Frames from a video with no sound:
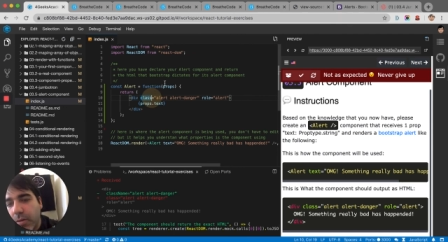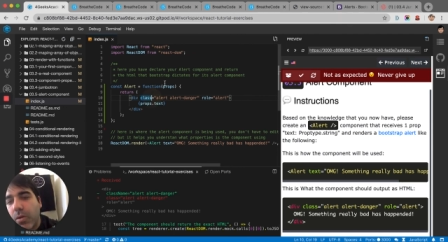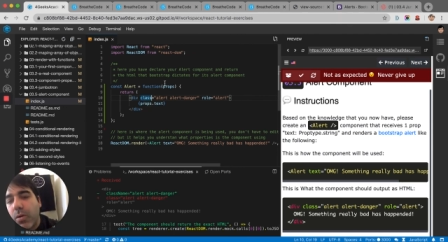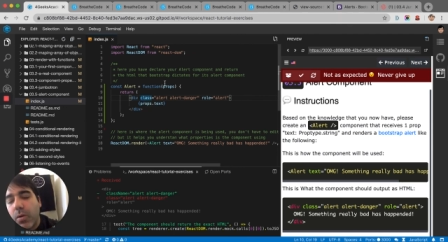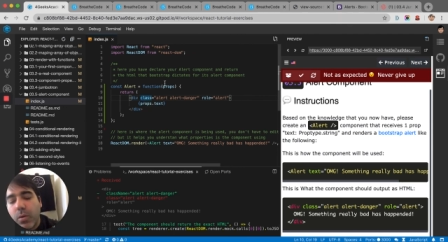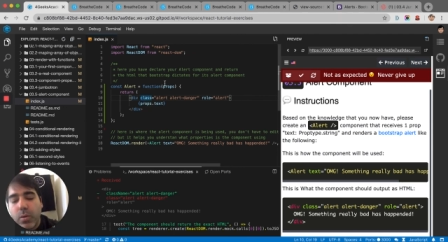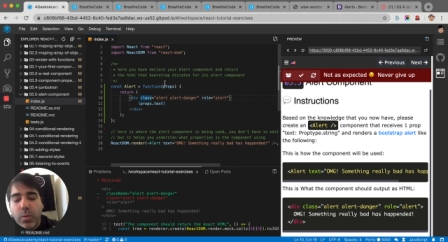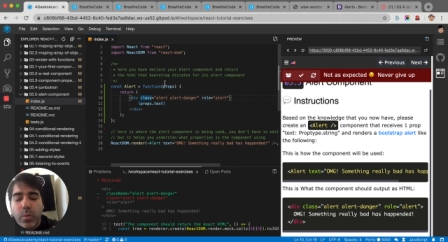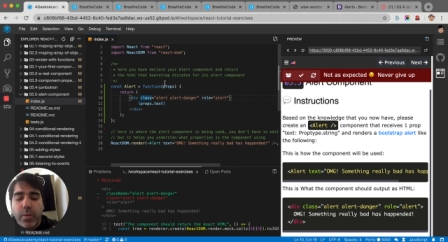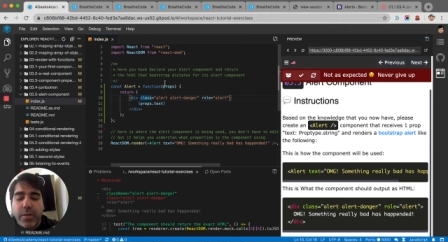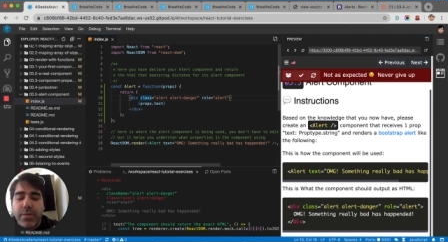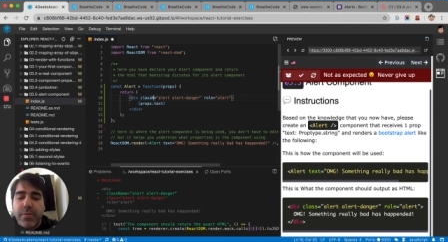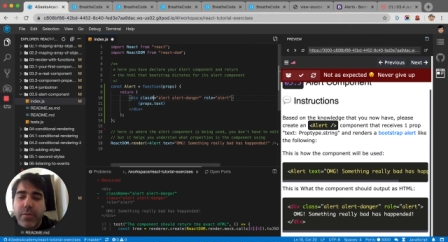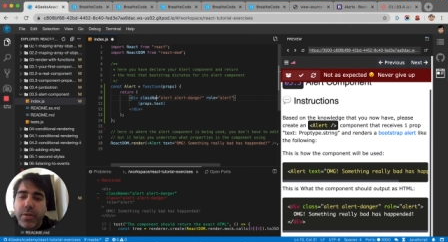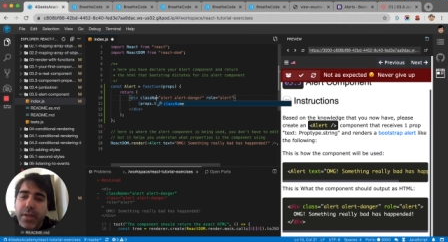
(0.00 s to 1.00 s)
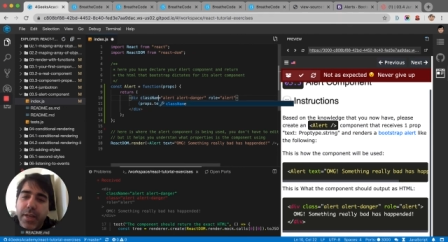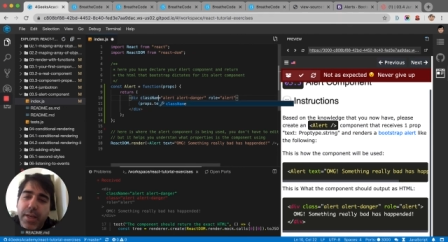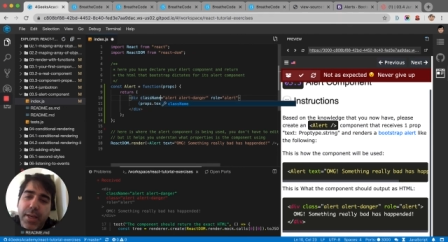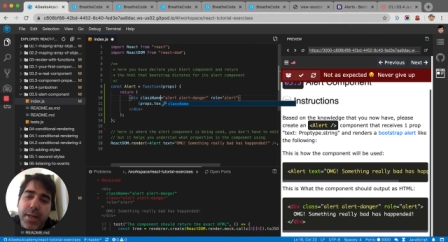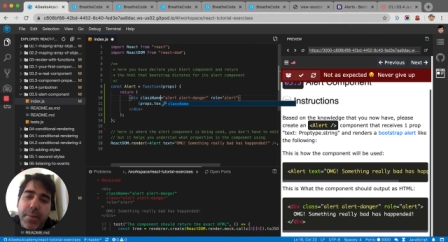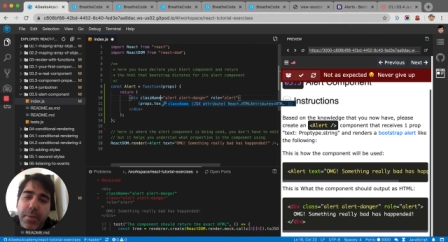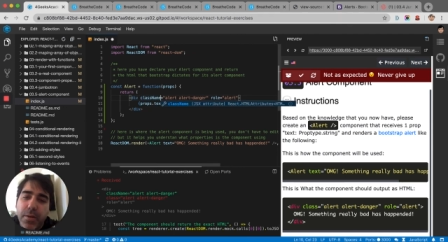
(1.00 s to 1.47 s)
Always
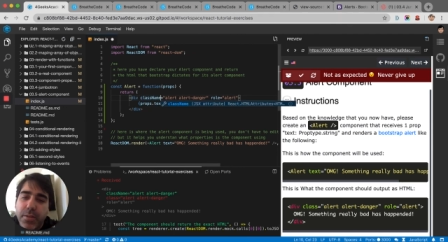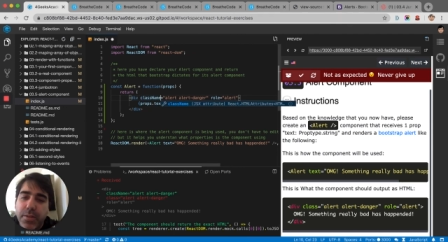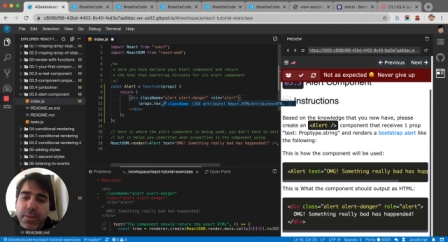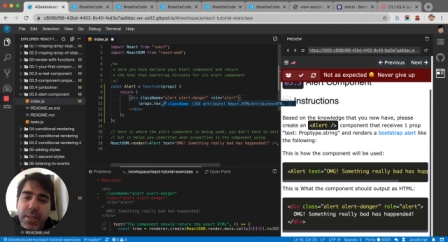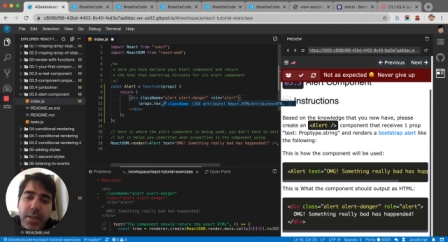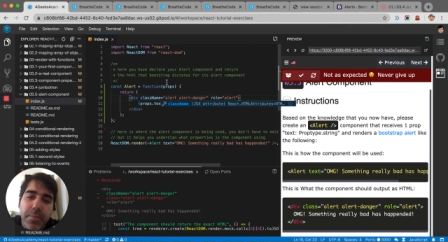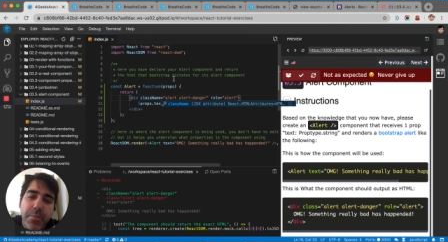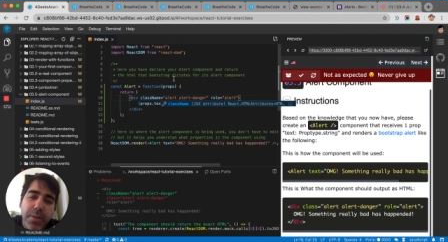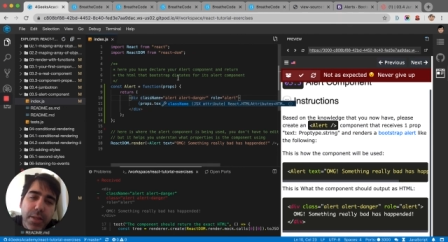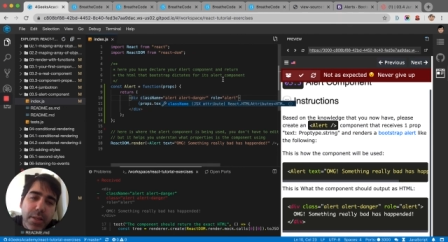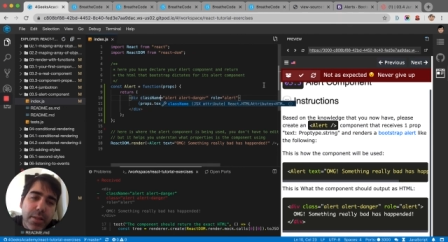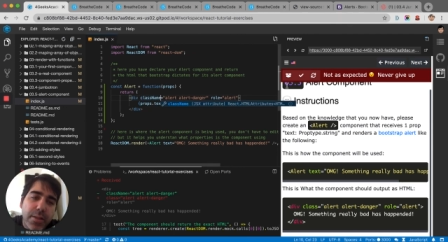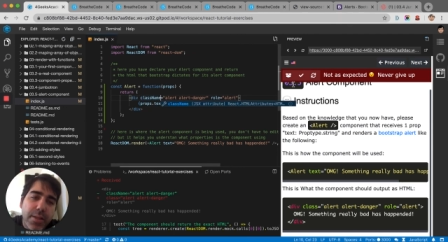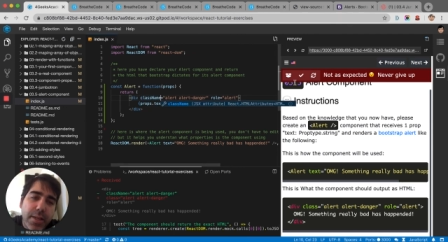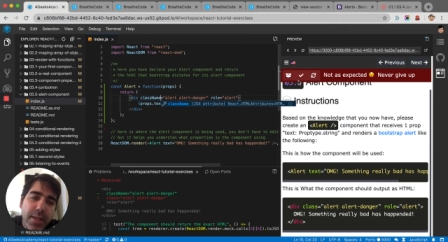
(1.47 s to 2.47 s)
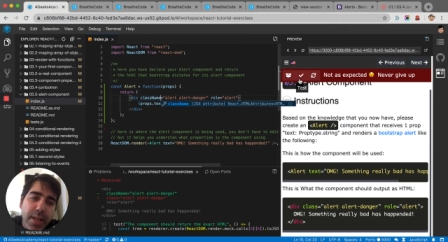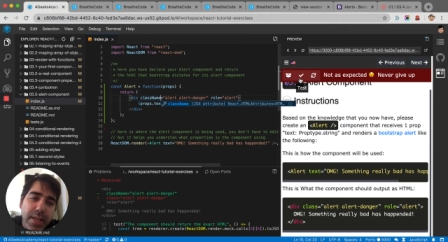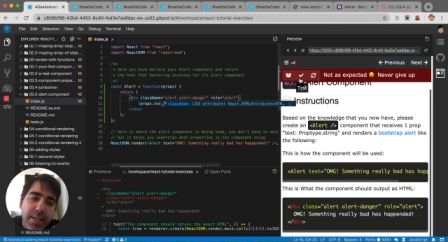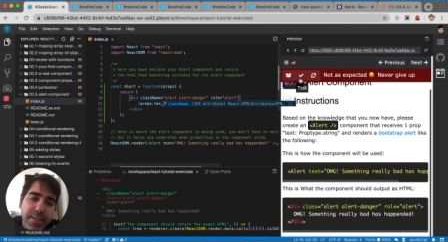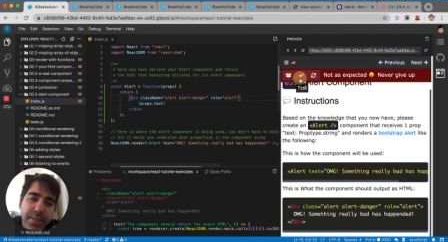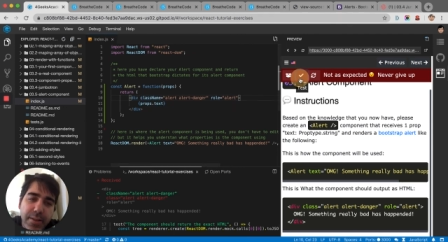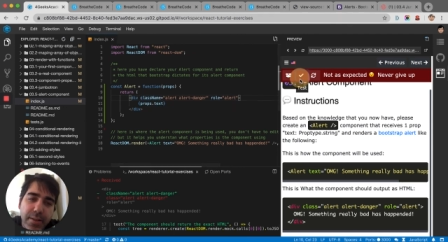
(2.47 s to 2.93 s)
forget about the same thing, the
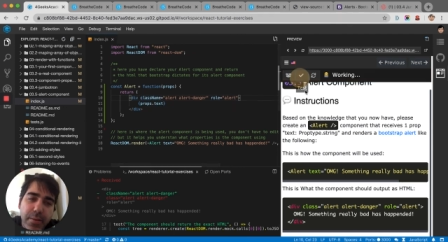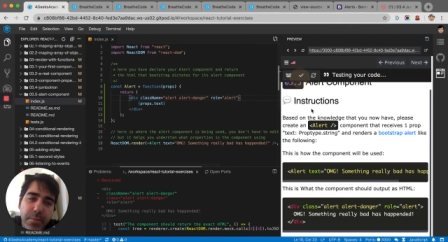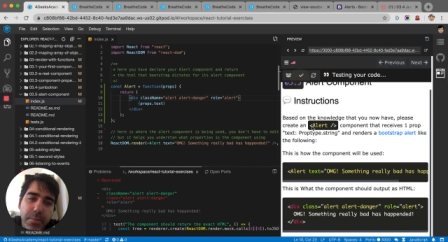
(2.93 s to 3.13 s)
class thing.